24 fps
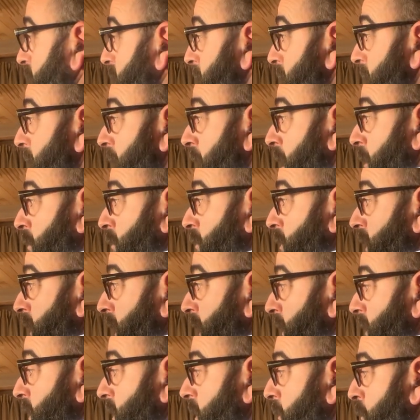now it was like
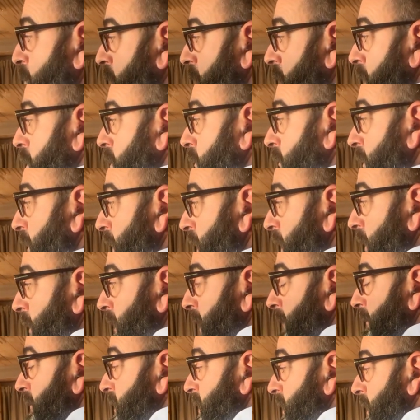somewhere over here in
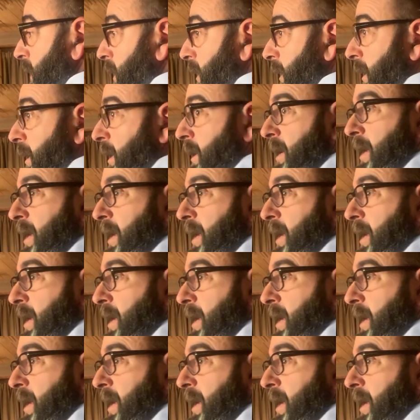that vicinity